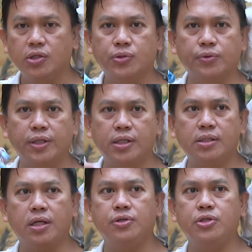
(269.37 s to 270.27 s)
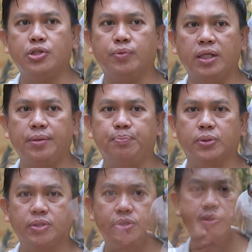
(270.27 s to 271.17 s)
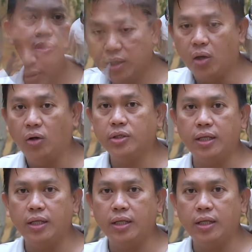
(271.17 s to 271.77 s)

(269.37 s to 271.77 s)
So rings are usually put on